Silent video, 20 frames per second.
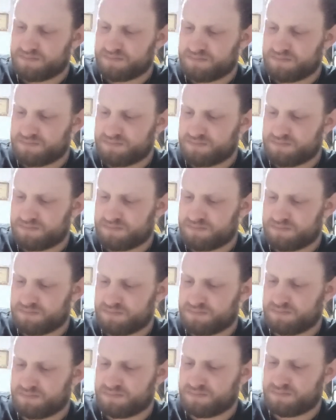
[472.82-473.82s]

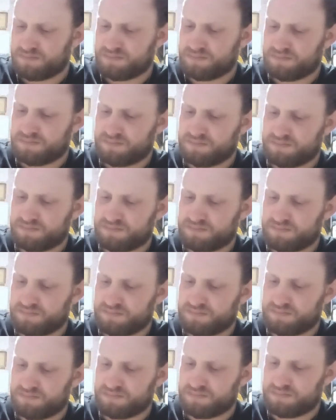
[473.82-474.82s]

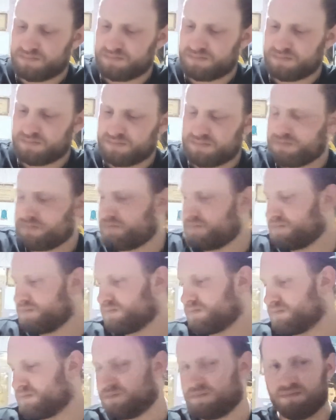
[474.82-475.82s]

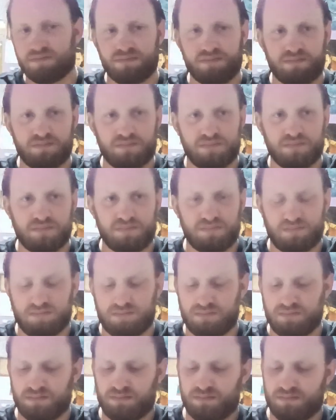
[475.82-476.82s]

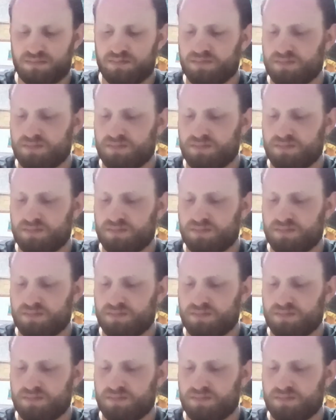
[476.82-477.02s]
(silence)